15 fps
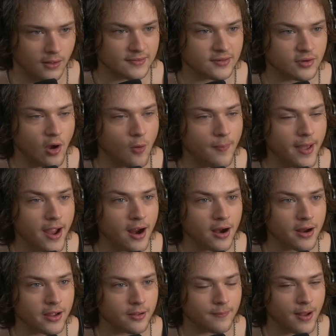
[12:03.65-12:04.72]
that's a go
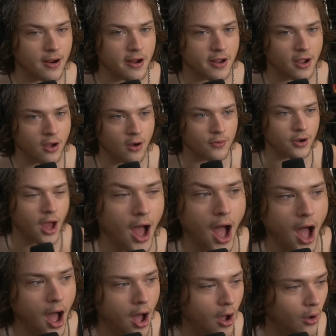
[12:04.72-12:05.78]
Mary. Mary go.
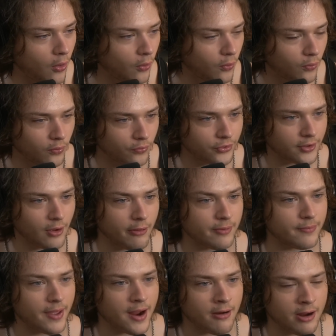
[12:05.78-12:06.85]
No! They're
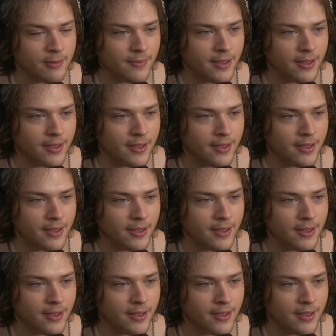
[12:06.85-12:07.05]
going Mary,